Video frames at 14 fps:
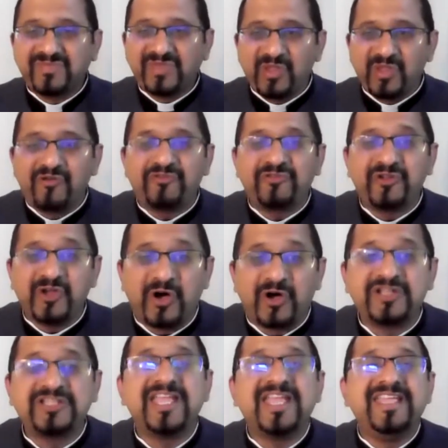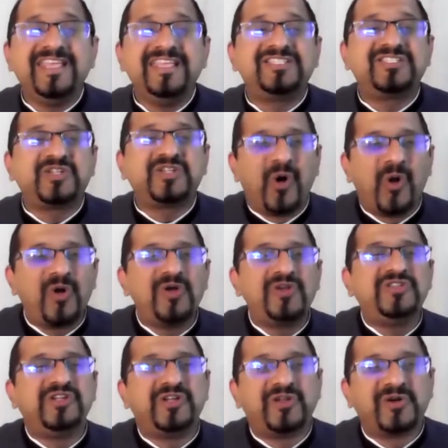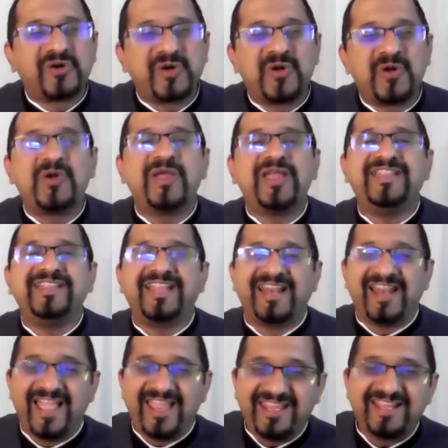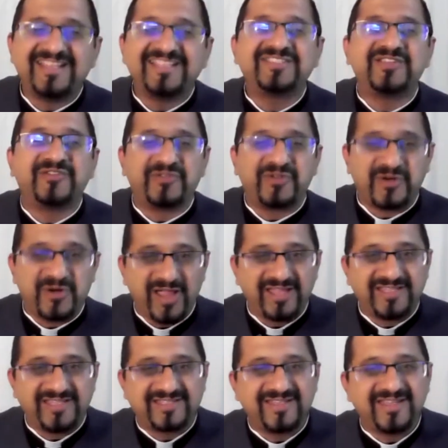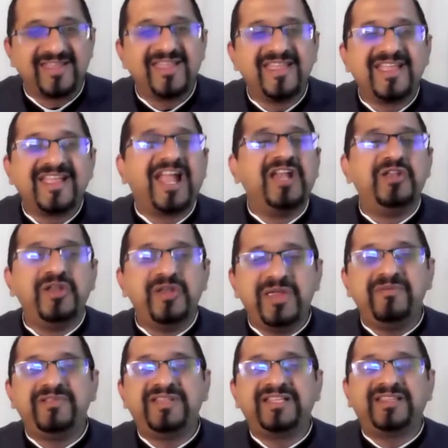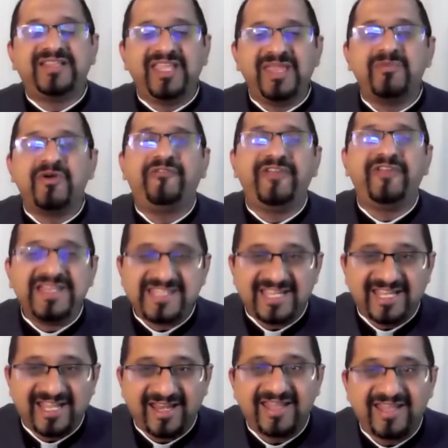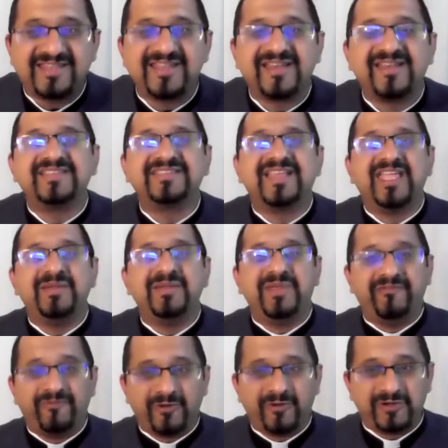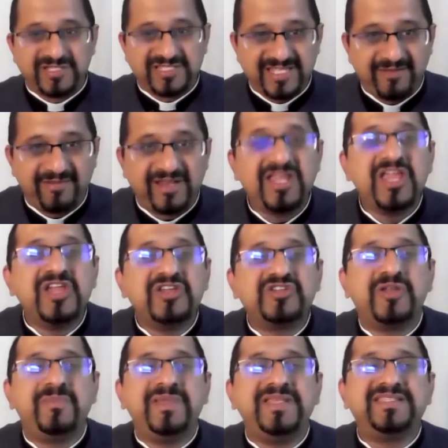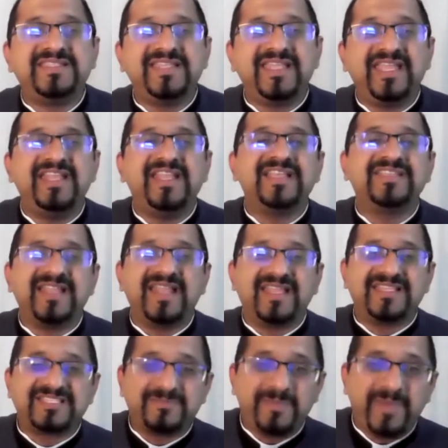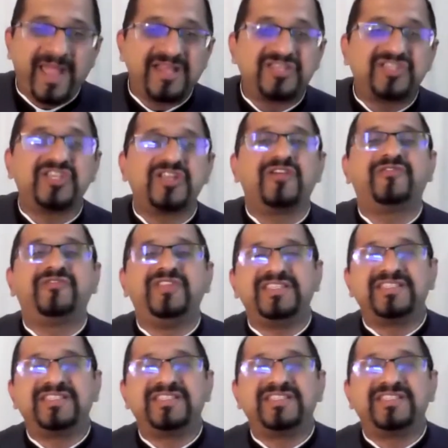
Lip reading: of God is called to grow in the likeness of Christ. Continuing with the theme of interconnectedness, IME 4 to 7 should be seen as an expansion of these